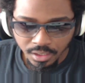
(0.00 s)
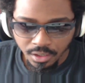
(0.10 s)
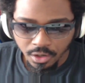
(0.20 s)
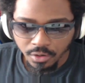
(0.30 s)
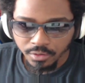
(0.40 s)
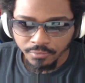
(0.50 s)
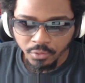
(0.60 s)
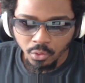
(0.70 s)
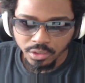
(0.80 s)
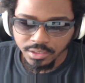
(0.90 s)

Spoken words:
Oh, of course.